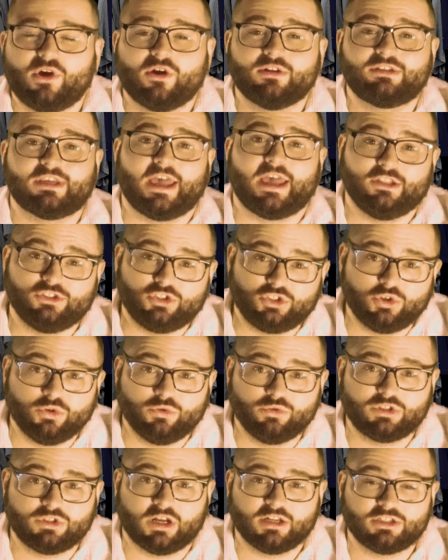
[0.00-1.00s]
yards and
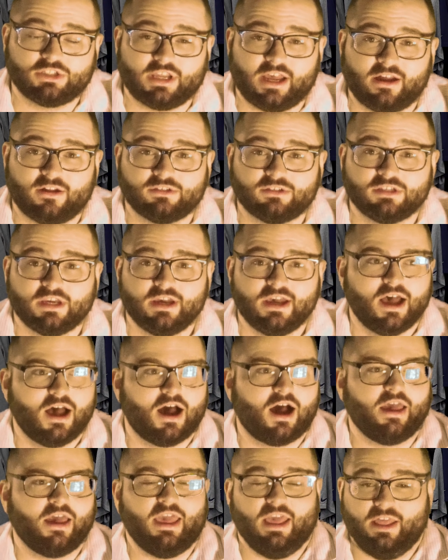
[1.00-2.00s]
two touchdowns
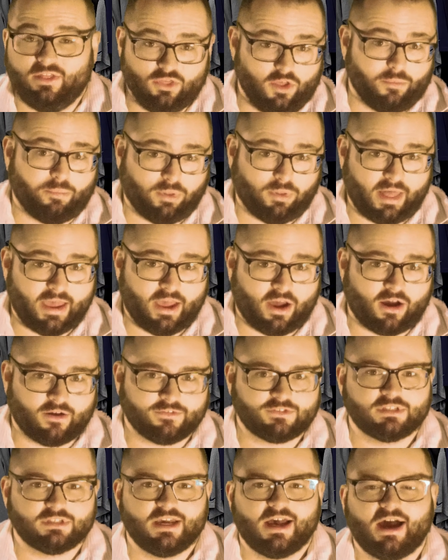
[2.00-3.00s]
in the
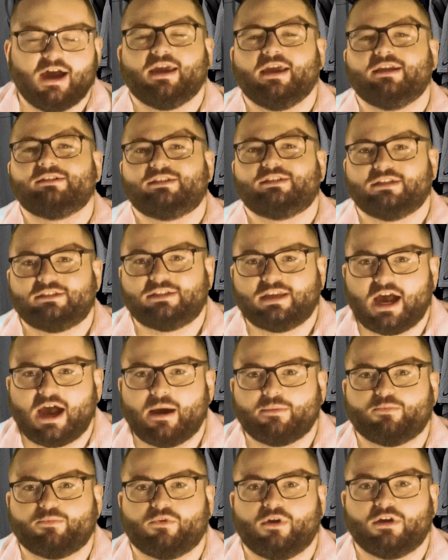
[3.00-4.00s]
playoffs against a
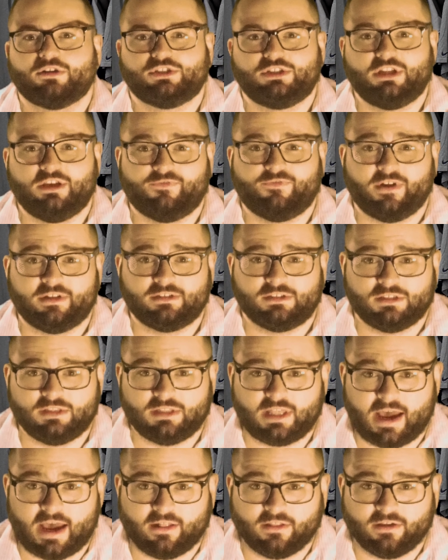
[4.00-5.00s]
top rush defense
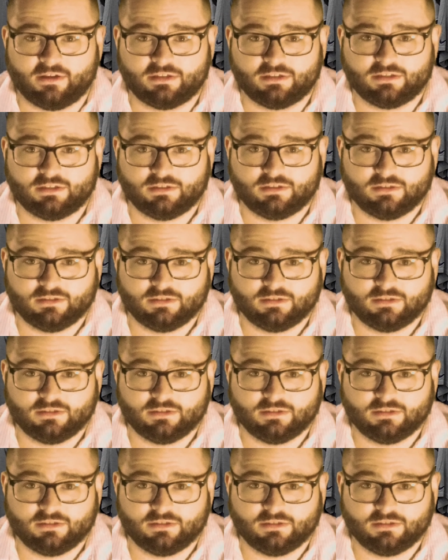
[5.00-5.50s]
in Dallas.